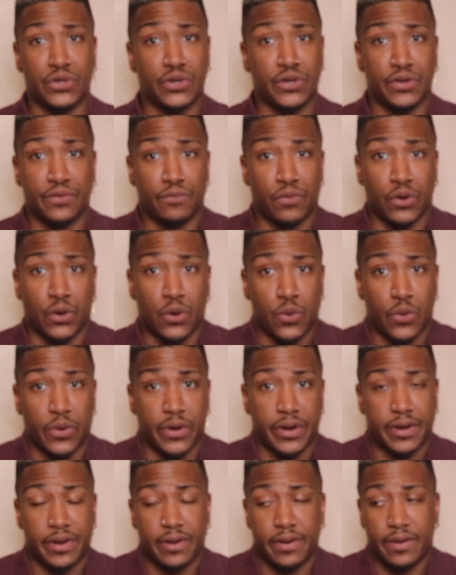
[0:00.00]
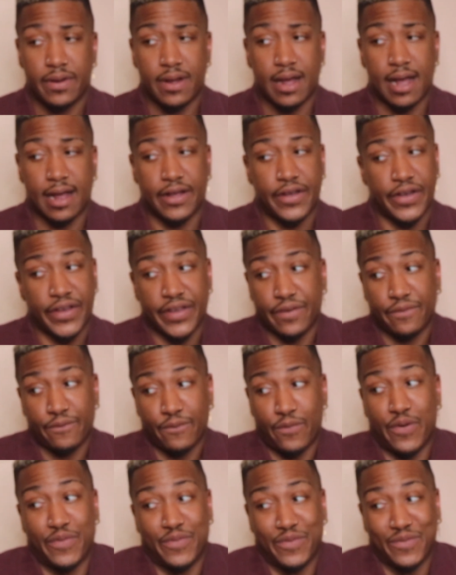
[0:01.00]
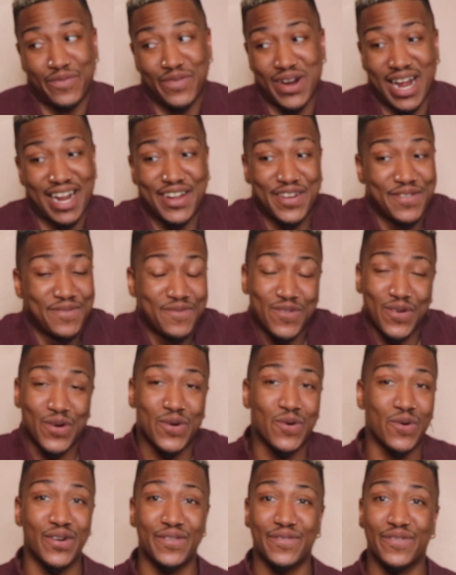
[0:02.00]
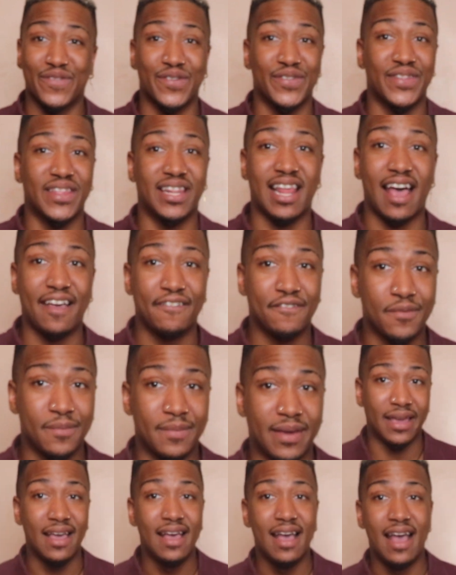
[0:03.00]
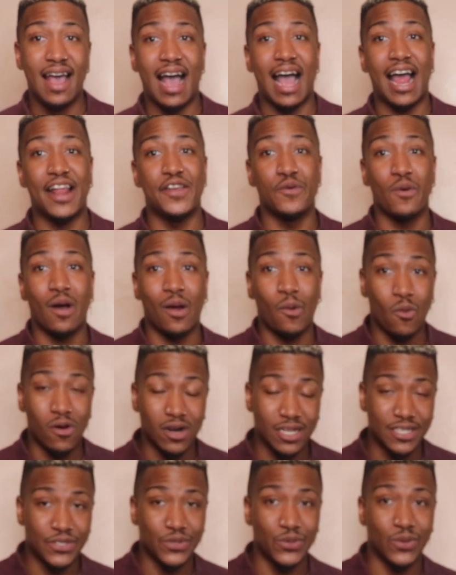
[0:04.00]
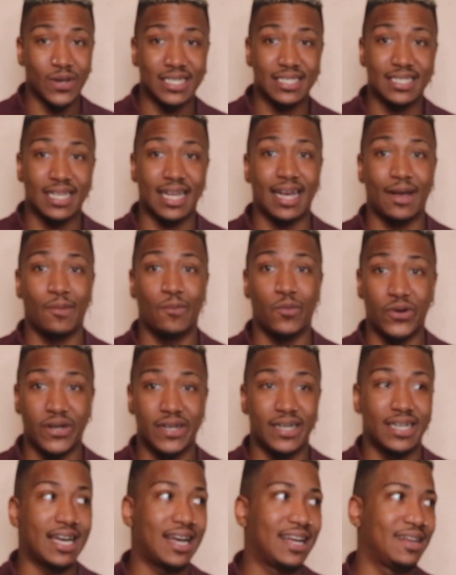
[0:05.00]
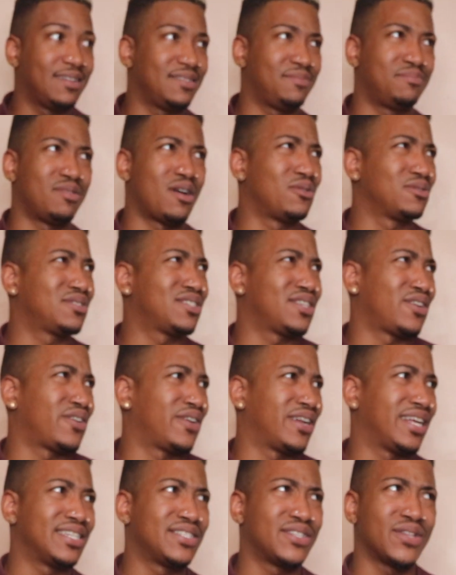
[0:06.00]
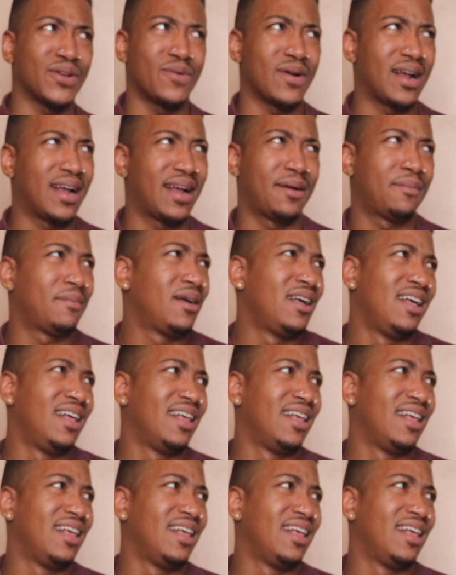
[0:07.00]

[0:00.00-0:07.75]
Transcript: couldn't record. I couldn't record for the life of me. I knew I wanted to. I said I would. I posted on Instagram